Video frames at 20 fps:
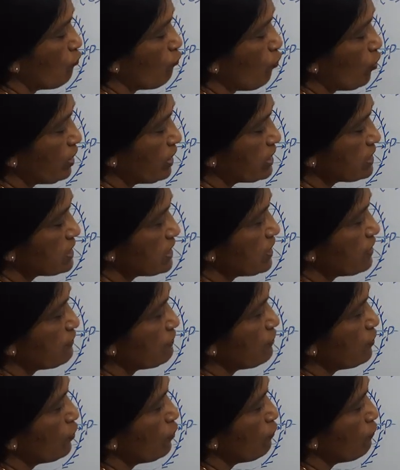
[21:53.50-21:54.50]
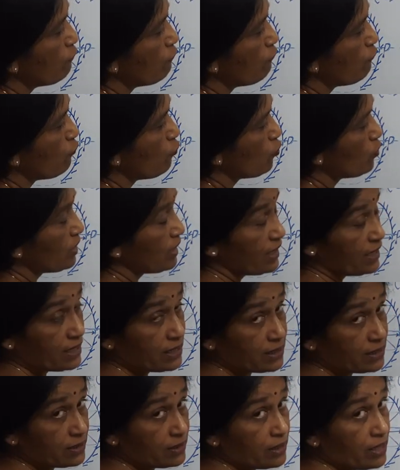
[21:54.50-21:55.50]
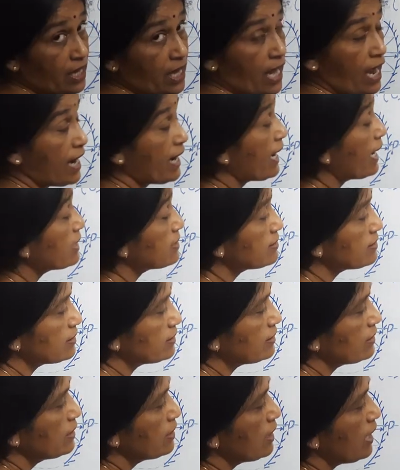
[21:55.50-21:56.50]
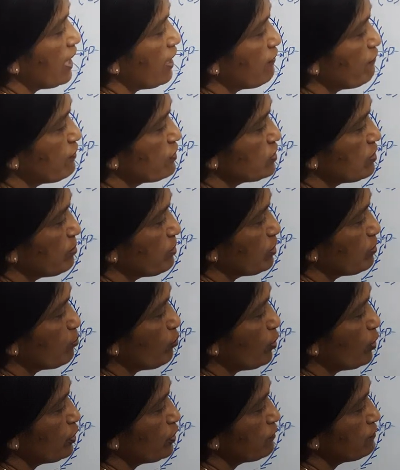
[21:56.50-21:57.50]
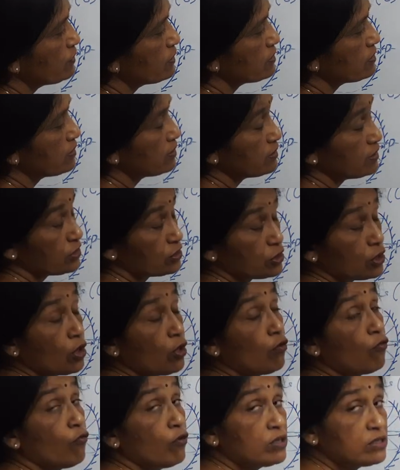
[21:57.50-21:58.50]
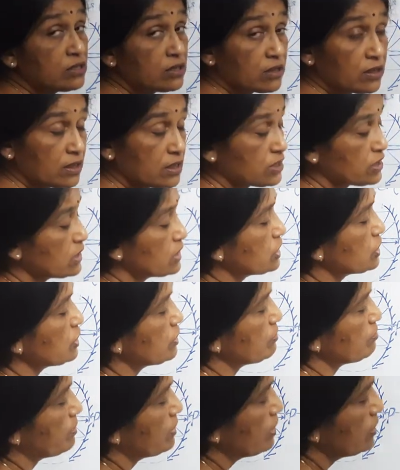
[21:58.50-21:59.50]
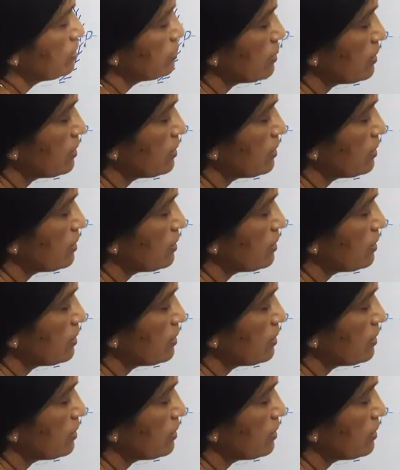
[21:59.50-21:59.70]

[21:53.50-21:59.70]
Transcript: What is F? Focal length. And I said F is the midpoint of this sentence. What's the relationship?